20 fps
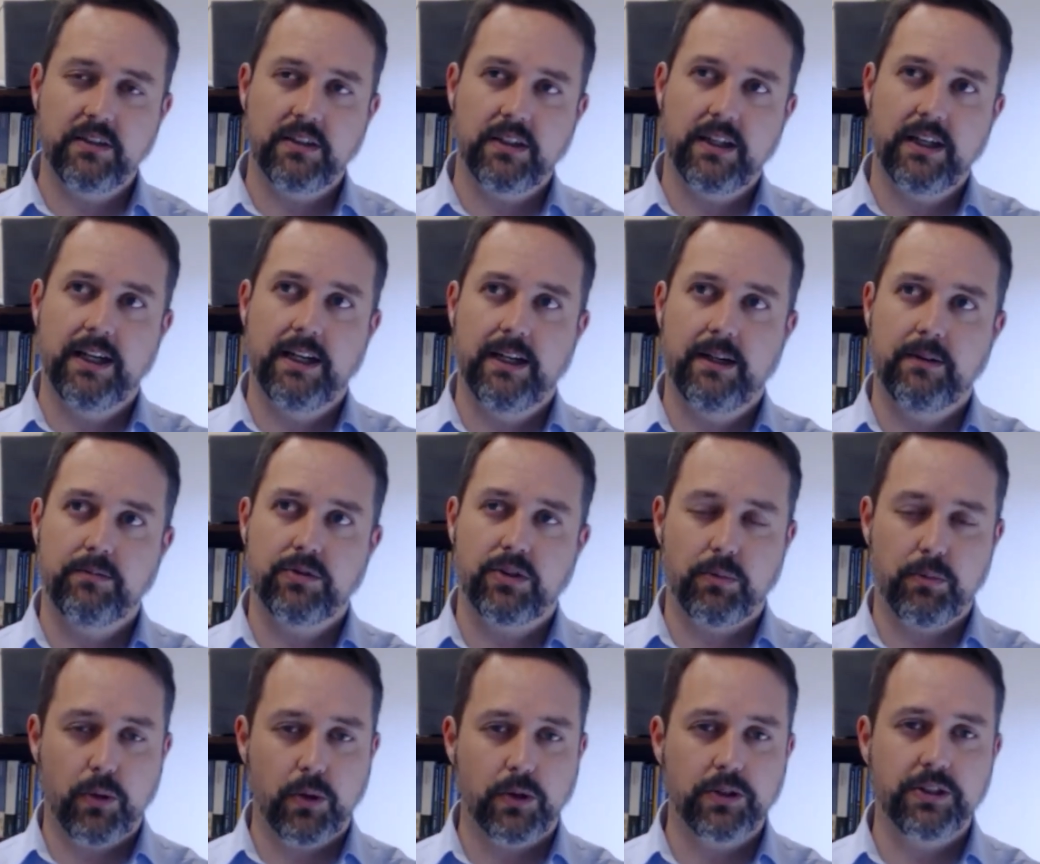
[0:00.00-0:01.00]
um,
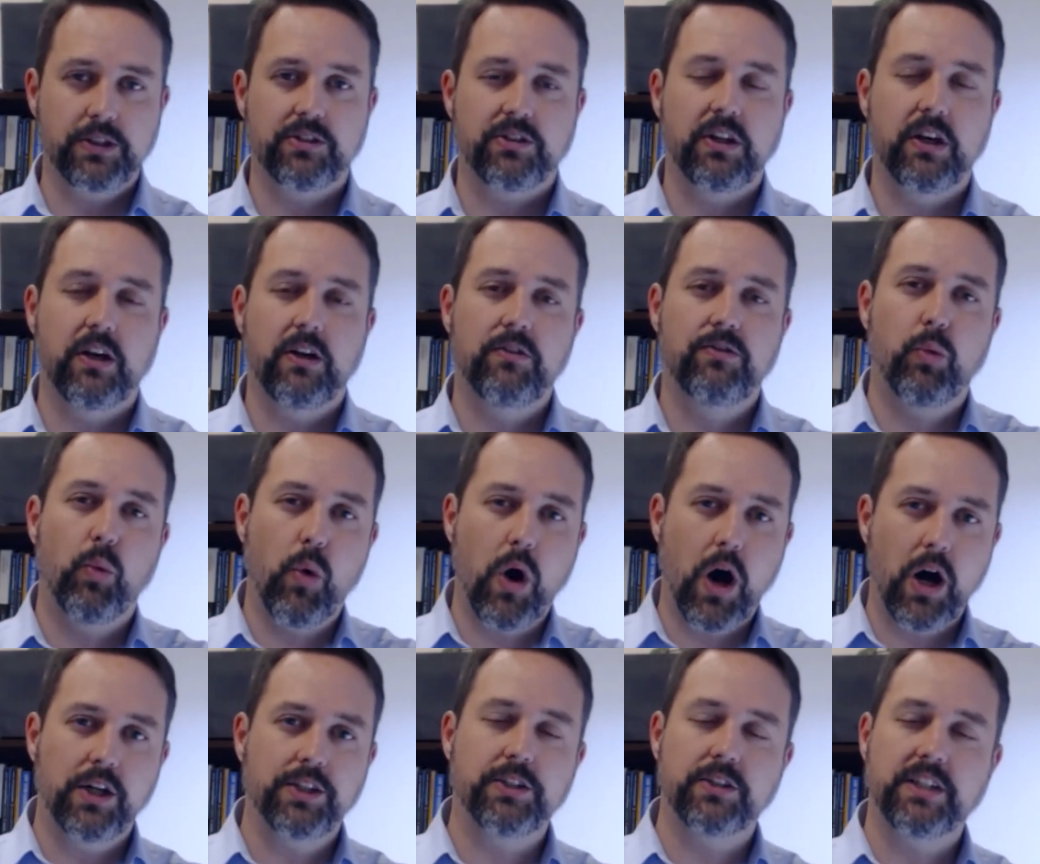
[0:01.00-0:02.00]
support yourself
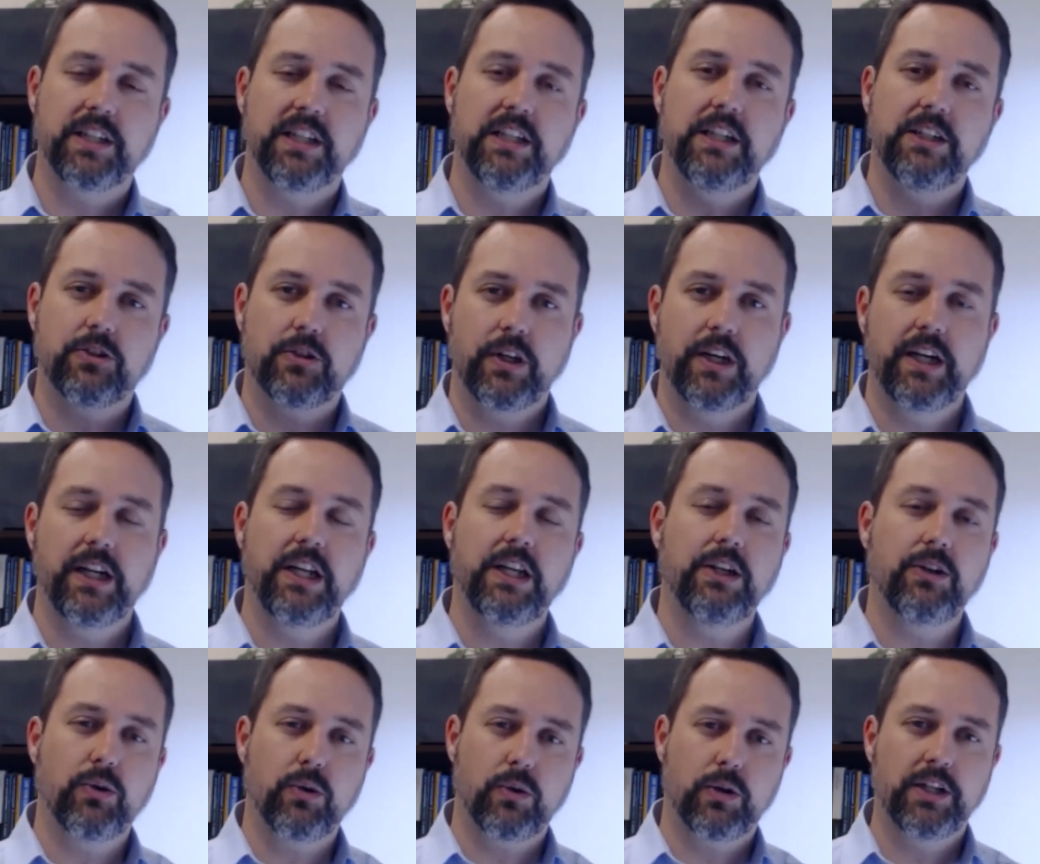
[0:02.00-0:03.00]
while you're getting
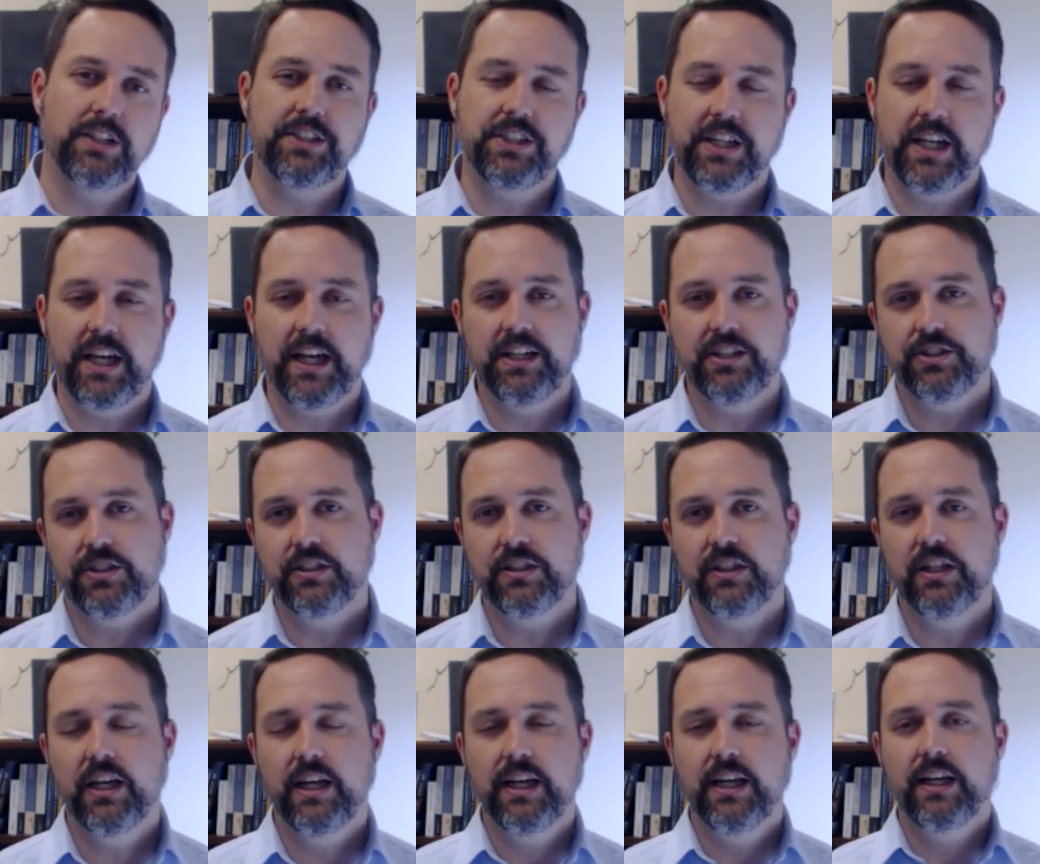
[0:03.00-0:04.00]
training or education
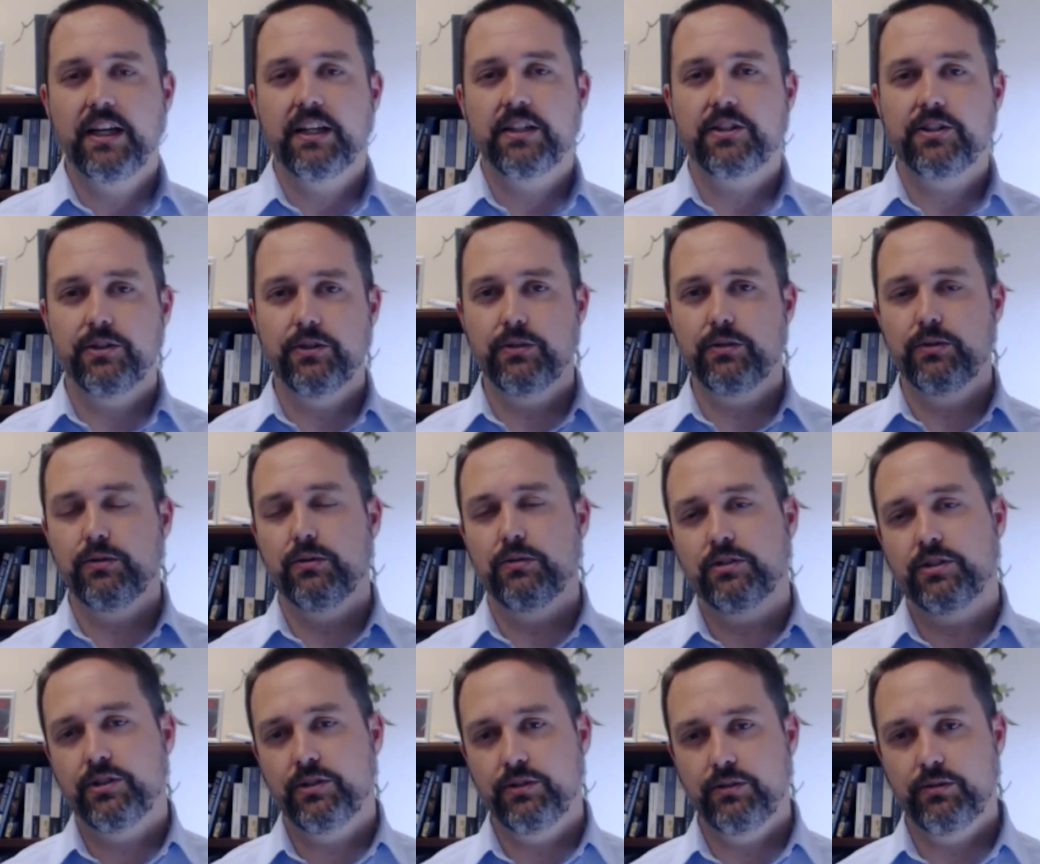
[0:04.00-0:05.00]
to
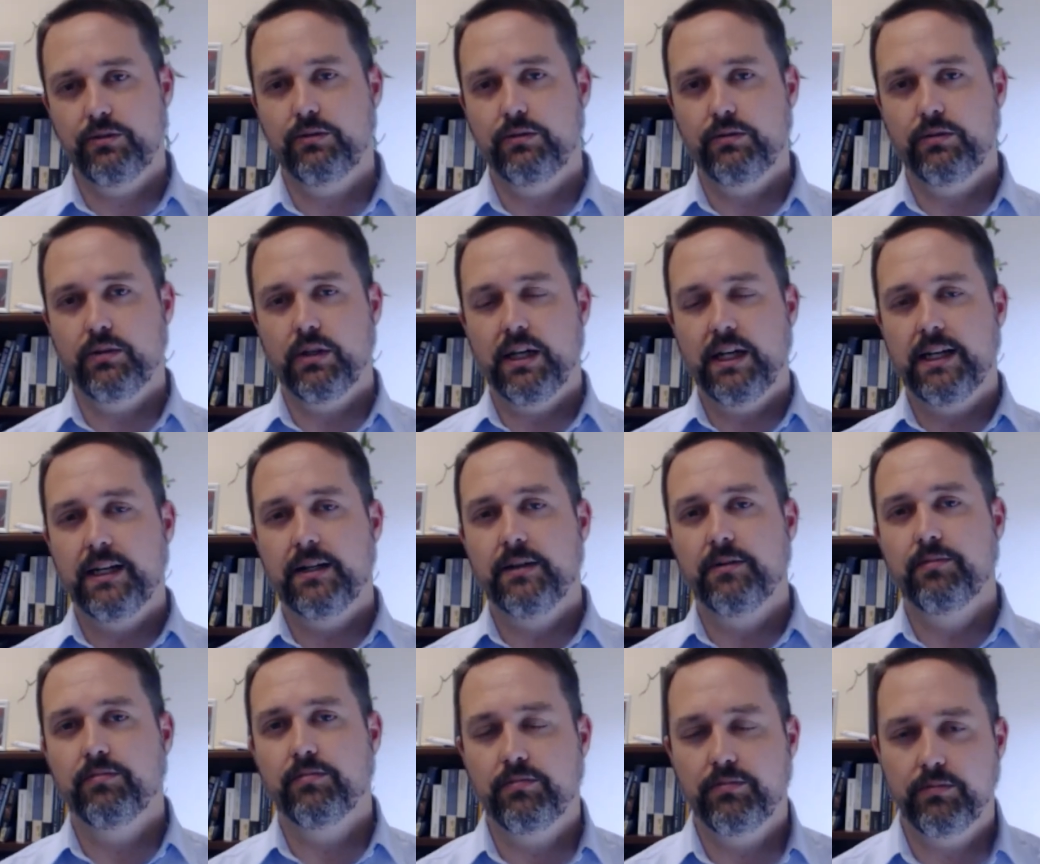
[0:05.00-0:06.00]
to
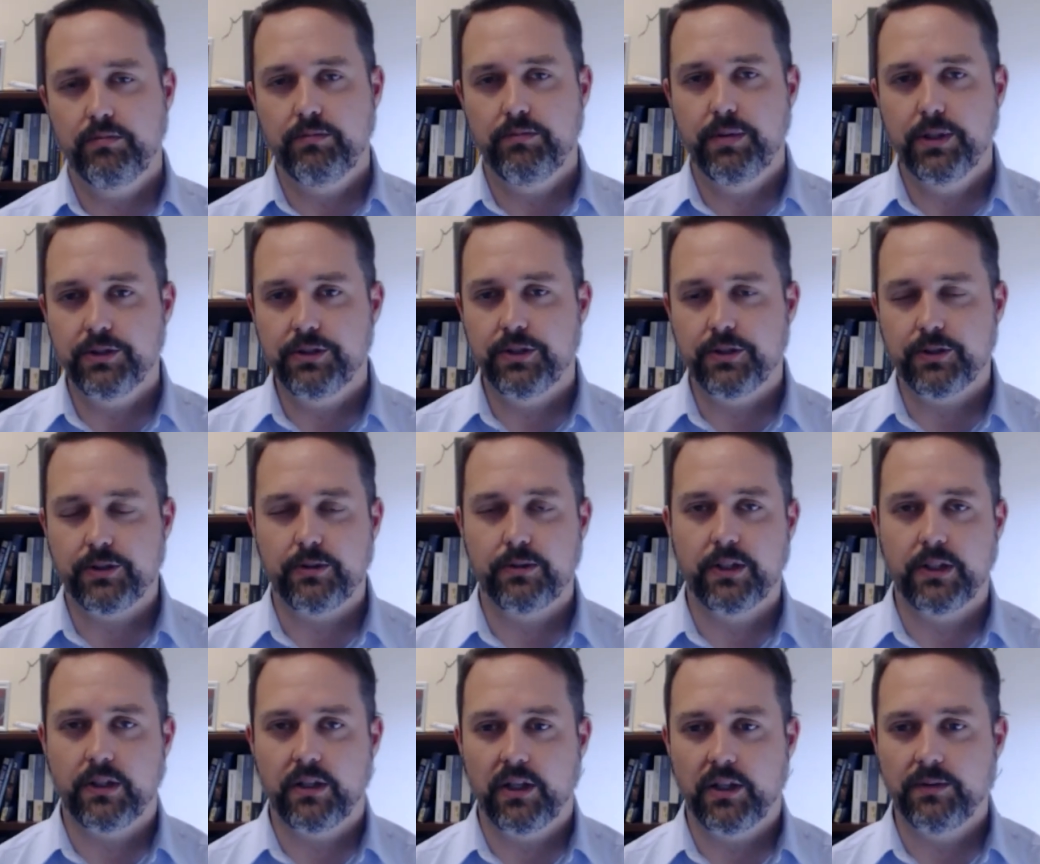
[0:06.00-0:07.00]
um, build your
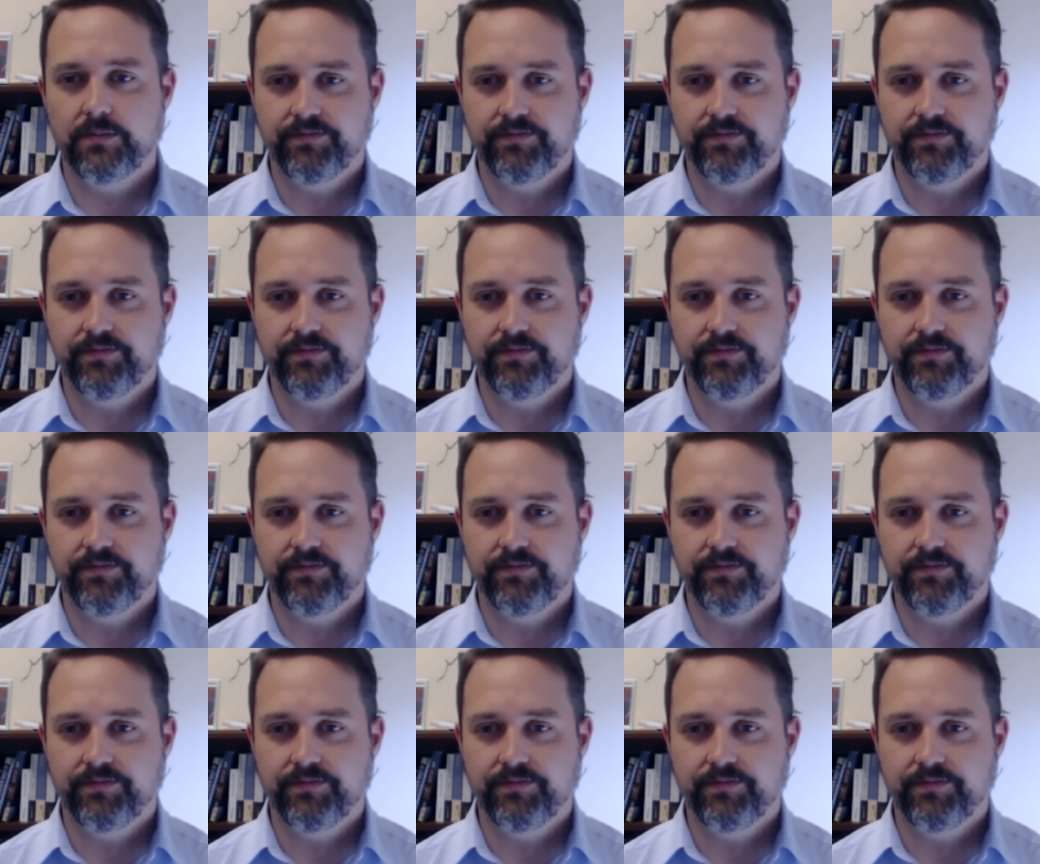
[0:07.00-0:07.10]
career on.